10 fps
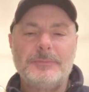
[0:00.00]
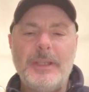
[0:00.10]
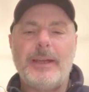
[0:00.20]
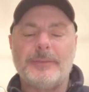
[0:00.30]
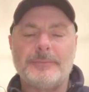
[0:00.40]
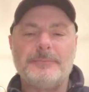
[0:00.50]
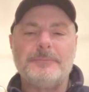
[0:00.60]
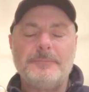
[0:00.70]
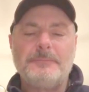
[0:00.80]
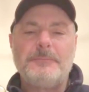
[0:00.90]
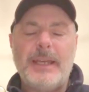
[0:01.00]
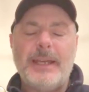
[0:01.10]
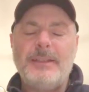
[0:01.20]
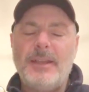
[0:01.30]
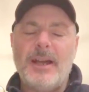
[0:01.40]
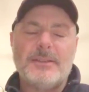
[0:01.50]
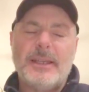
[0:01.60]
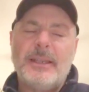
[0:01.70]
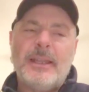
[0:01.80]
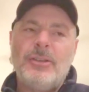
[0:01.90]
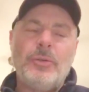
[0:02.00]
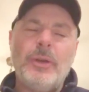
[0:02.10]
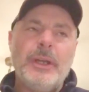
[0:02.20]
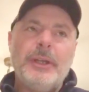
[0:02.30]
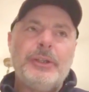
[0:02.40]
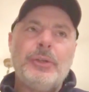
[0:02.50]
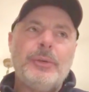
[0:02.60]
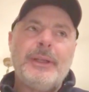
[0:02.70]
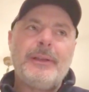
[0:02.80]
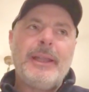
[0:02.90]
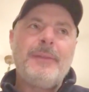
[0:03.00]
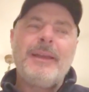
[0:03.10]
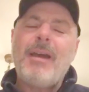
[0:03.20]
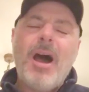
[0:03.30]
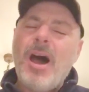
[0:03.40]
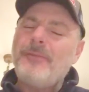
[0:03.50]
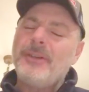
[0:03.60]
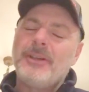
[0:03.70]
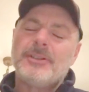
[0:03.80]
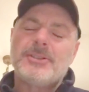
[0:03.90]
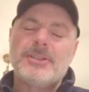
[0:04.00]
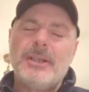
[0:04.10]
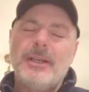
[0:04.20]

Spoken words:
Yeah, it does. And then confidence